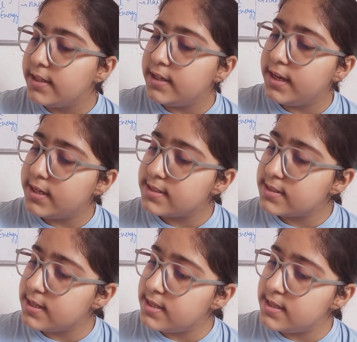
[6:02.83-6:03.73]
Then
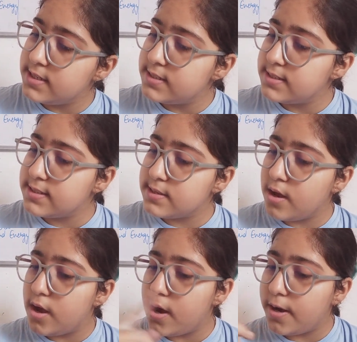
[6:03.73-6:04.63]
next is,
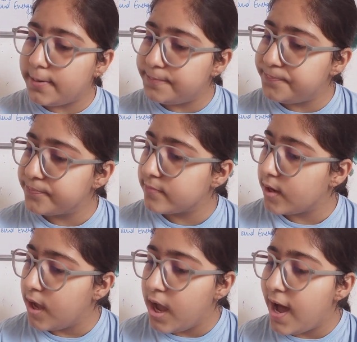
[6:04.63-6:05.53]

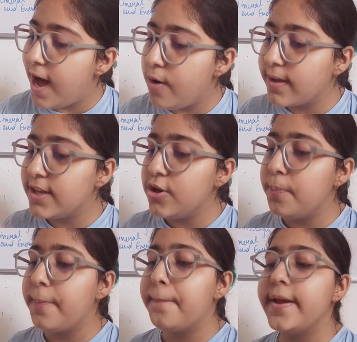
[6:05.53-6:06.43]
how can you
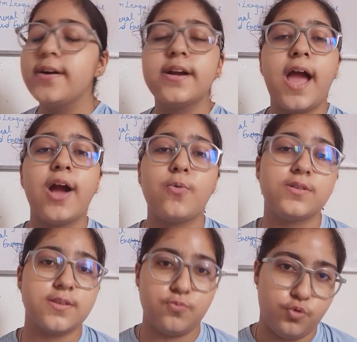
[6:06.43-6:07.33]
prepare
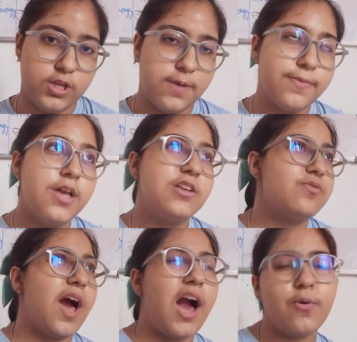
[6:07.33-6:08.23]
aqueous ammonia?
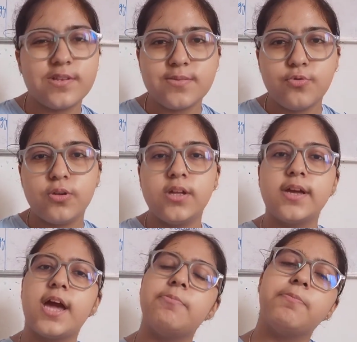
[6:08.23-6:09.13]
So aqueous ammonia
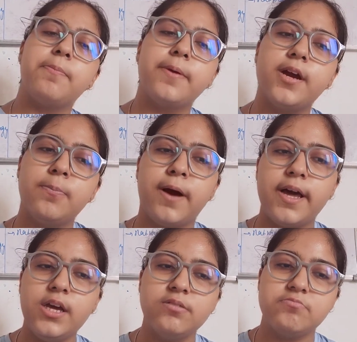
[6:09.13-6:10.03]
can be prepared
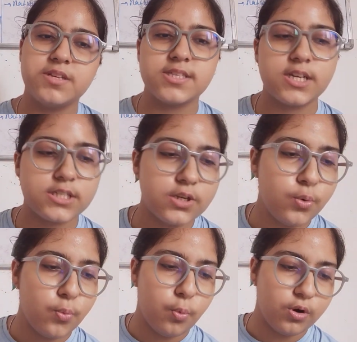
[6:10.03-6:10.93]
by mixing it
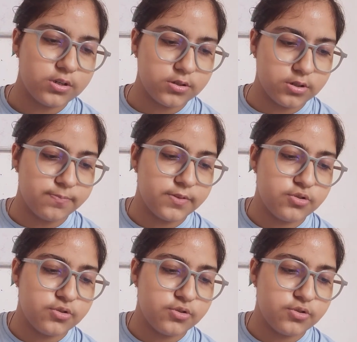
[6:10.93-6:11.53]
in water.